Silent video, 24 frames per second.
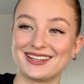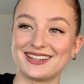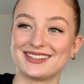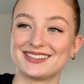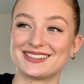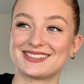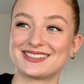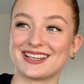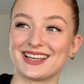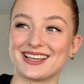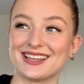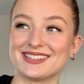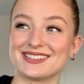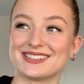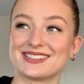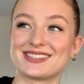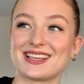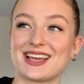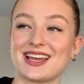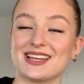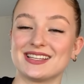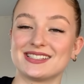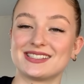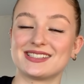says
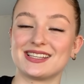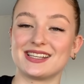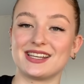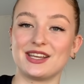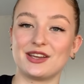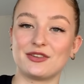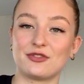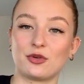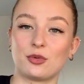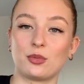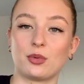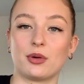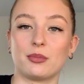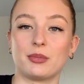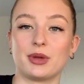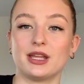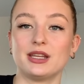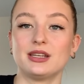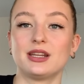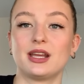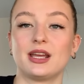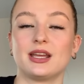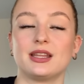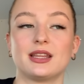A City of a
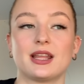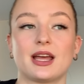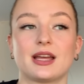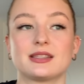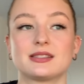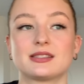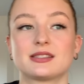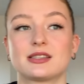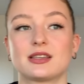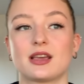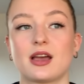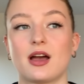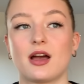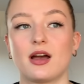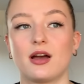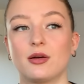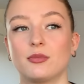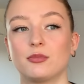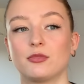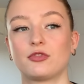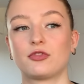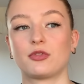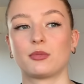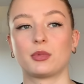Woman, and that's
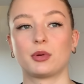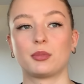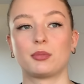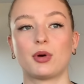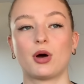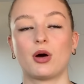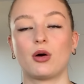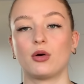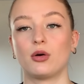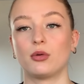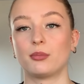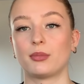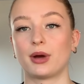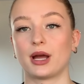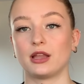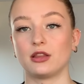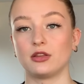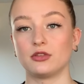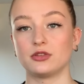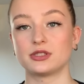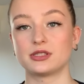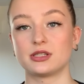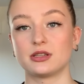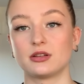from a poem by
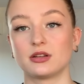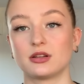Lucille